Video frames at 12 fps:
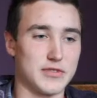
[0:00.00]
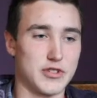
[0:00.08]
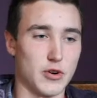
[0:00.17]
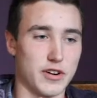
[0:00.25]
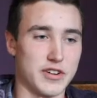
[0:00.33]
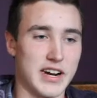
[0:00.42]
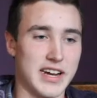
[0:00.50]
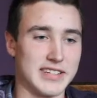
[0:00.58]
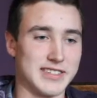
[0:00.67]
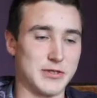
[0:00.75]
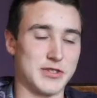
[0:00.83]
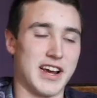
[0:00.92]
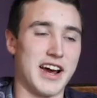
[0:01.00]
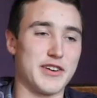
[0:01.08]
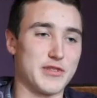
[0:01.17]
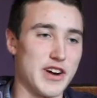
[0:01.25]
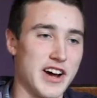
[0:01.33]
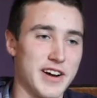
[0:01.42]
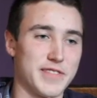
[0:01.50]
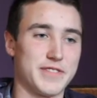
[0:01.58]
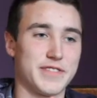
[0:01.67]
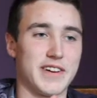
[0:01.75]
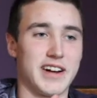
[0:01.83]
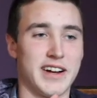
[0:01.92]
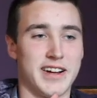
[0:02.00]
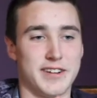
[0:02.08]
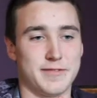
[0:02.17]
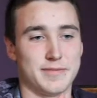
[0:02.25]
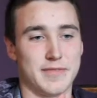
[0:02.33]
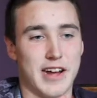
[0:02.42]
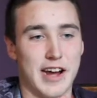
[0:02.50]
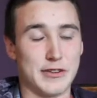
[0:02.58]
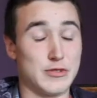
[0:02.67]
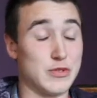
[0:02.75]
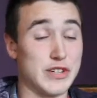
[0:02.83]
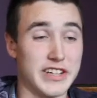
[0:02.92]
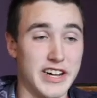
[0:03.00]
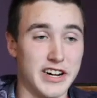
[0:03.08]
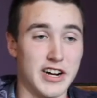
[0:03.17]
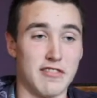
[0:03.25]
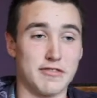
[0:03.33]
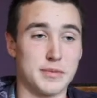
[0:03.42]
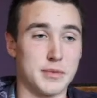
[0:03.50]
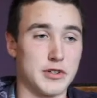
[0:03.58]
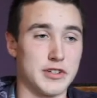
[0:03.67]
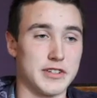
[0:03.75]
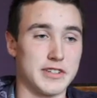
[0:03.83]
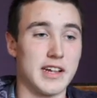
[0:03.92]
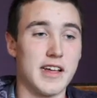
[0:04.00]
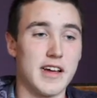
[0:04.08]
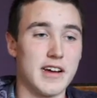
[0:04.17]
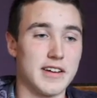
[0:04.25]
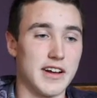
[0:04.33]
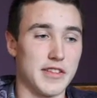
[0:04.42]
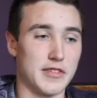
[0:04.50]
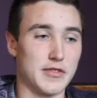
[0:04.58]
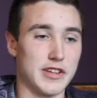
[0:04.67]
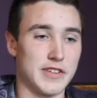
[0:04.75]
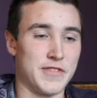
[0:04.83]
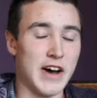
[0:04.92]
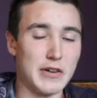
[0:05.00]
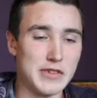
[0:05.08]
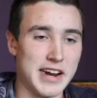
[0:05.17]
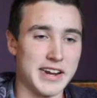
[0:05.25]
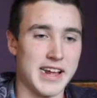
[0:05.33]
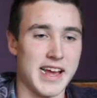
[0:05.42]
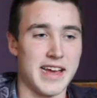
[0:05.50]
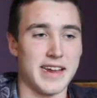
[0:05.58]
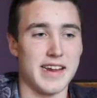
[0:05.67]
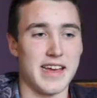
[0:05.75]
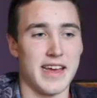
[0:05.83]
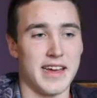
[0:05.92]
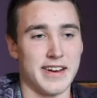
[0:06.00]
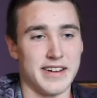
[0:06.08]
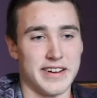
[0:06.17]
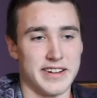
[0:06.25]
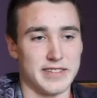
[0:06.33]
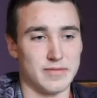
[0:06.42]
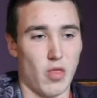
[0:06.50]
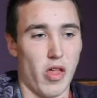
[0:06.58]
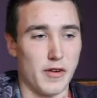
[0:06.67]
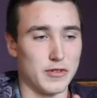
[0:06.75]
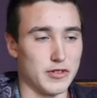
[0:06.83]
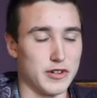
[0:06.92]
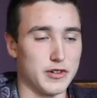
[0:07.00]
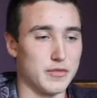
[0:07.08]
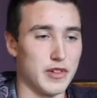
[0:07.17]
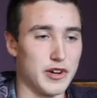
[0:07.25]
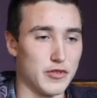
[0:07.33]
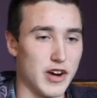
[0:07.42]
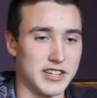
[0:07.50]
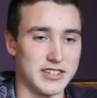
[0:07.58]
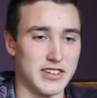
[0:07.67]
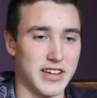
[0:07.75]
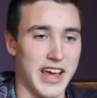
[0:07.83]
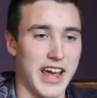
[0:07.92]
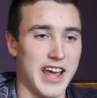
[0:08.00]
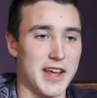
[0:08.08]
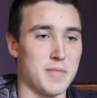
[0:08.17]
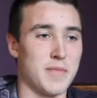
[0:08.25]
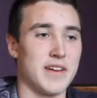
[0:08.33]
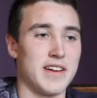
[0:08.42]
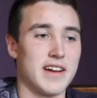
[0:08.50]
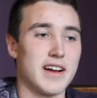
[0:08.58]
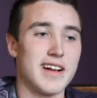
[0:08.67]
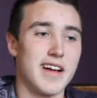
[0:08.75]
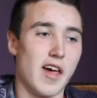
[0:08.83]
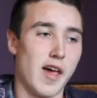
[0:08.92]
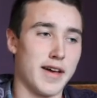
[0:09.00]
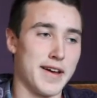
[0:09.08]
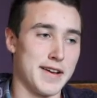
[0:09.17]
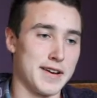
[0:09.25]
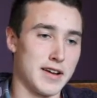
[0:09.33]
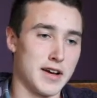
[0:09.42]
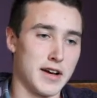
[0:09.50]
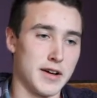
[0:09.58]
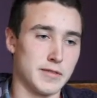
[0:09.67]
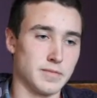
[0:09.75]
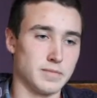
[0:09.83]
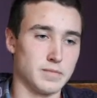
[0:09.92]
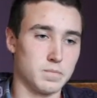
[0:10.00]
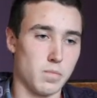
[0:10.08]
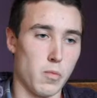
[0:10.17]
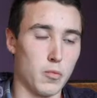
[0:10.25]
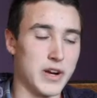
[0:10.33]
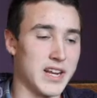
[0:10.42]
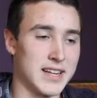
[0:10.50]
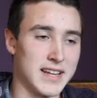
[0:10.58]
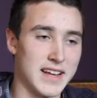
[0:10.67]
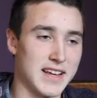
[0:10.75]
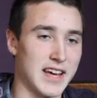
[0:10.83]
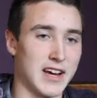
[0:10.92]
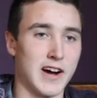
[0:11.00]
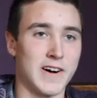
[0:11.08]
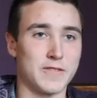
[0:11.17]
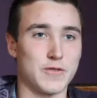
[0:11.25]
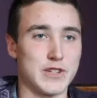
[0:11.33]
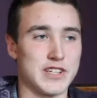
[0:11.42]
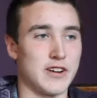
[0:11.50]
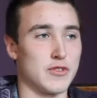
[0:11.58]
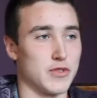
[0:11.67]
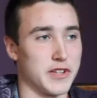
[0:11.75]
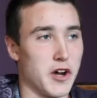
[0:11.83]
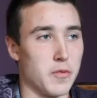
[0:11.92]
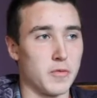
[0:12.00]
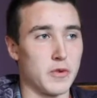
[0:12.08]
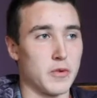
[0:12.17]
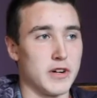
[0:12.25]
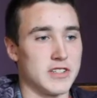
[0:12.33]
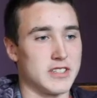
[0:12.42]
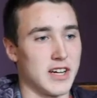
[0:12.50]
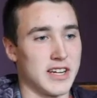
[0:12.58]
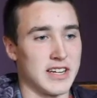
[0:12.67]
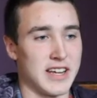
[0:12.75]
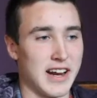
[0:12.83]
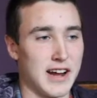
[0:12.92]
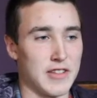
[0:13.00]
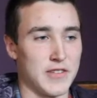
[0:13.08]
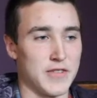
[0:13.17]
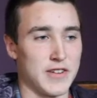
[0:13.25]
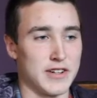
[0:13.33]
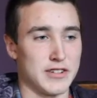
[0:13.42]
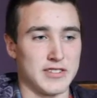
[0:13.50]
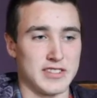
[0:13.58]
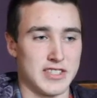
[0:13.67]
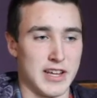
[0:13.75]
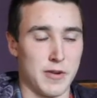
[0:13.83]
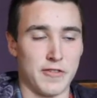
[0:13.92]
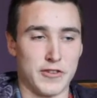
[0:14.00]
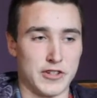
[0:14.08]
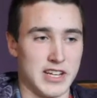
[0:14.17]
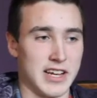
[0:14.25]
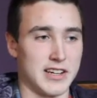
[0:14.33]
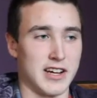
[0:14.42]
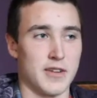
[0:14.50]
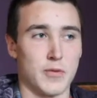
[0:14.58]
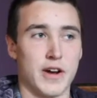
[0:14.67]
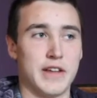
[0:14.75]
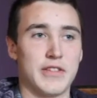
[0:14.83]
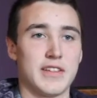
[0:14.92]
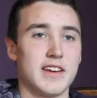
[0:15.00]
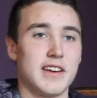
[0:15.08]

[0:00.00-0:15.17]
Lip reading: Shorecrest, it was kind of rough. I was really uncomfortable. Nothing really felt right yet, and I was a little rushed into the game. And we didn't get kickoff, which I was really hoping we would, so I could get out on the field and just get my first kick done with.